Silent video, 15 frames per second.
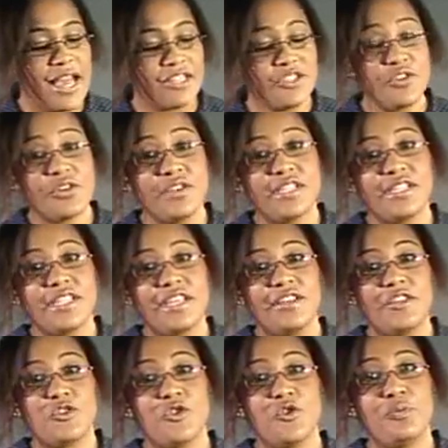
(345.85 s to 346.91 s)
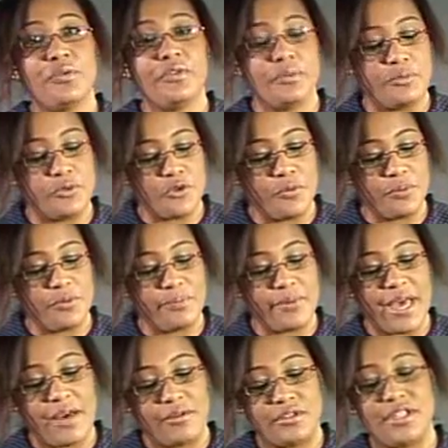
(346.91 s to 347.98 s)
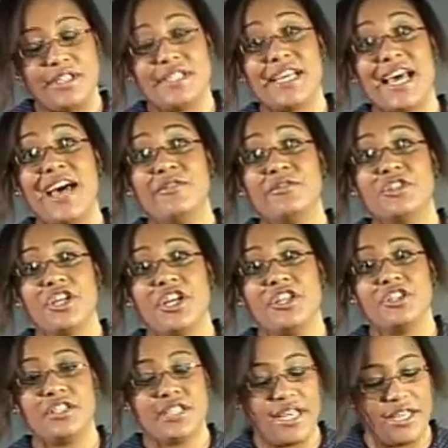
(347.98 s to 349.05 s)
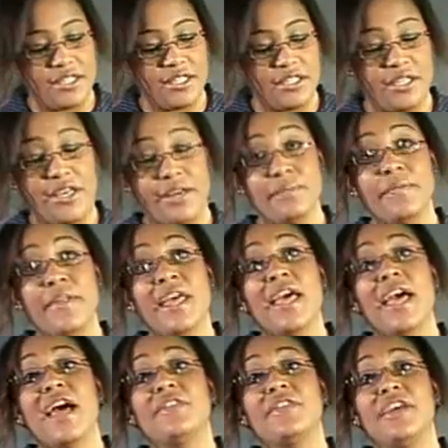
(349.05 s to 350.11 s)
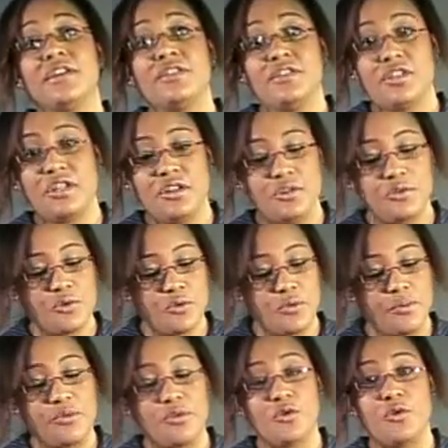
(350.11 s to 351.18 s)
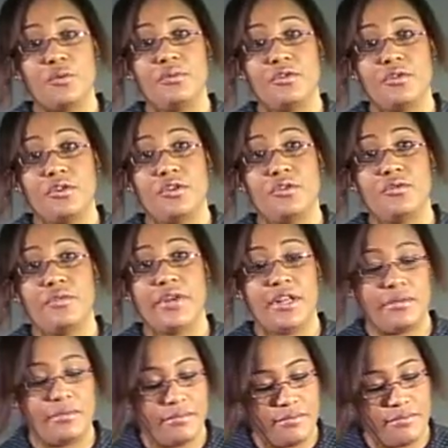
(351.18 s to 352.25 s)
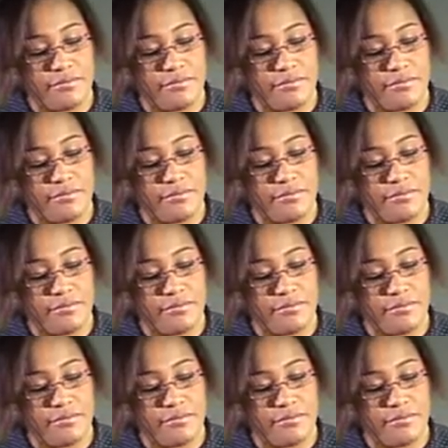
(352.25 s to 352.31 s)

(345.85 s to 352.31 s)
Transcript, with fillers: As you can see, the superabsorbent powders have changed texture and they continue to absorb the urine.